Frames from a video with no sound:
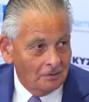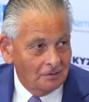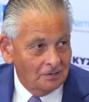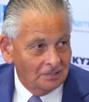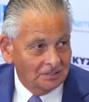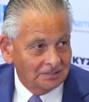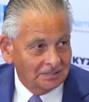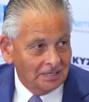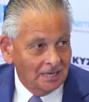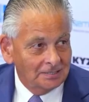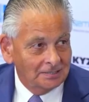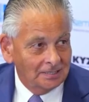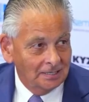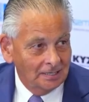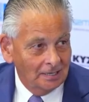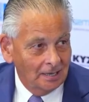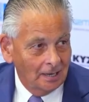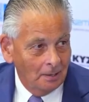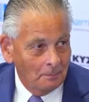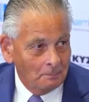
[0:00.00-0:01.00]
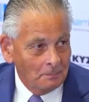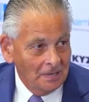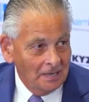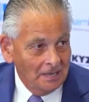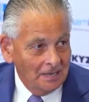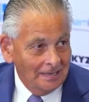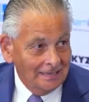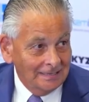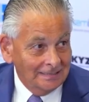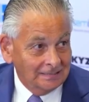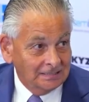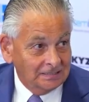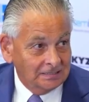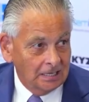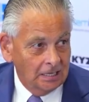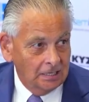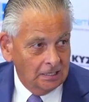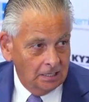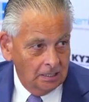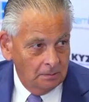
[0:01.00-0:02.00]
a rather exciting
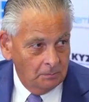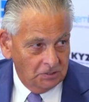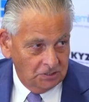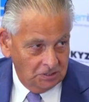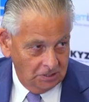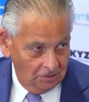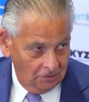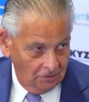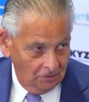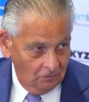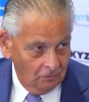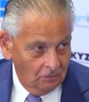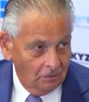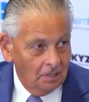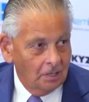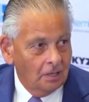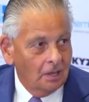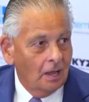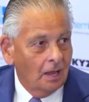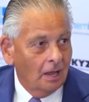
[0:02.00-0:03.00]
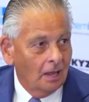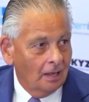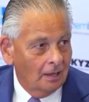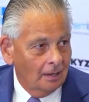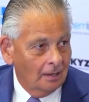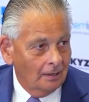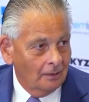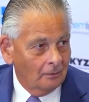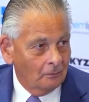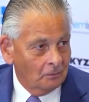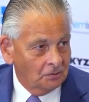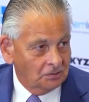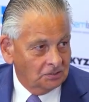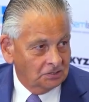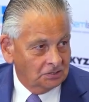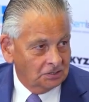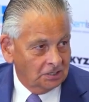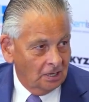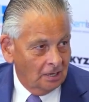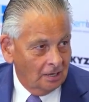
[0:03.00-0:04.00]
staking material,
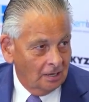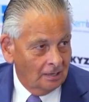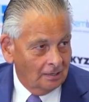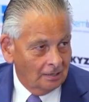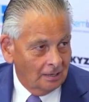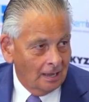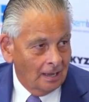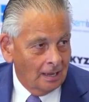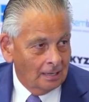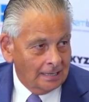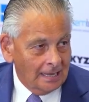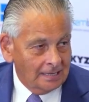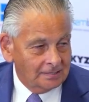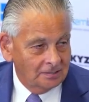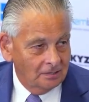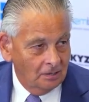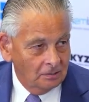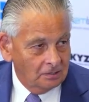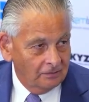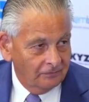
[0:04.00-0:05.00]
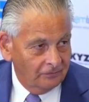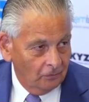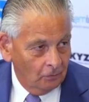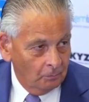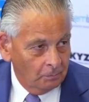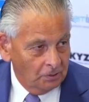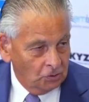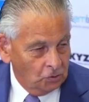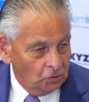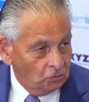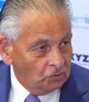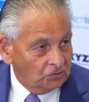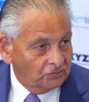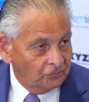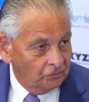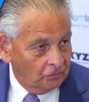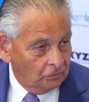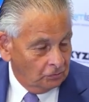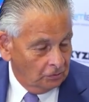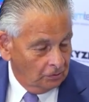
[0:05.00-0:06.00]
which is, I guess, an underfill, but
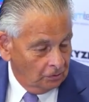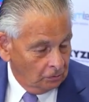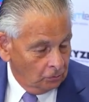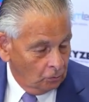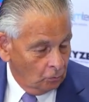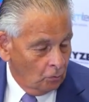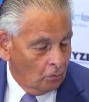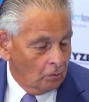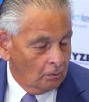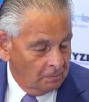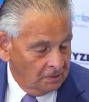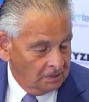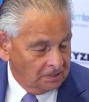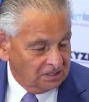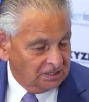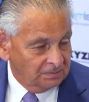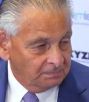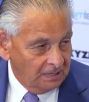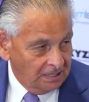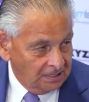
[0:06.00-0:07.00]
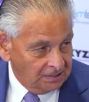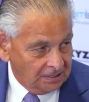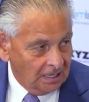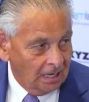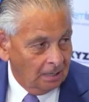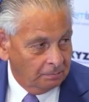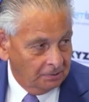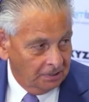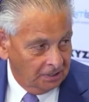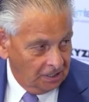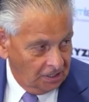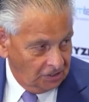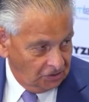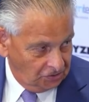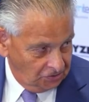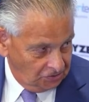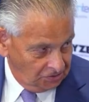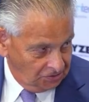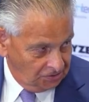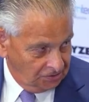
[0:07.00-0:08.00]
used for low-orbit space
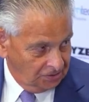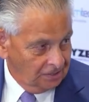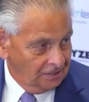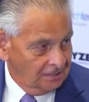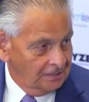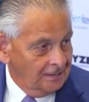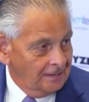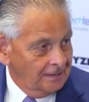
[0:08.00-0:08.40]
applications.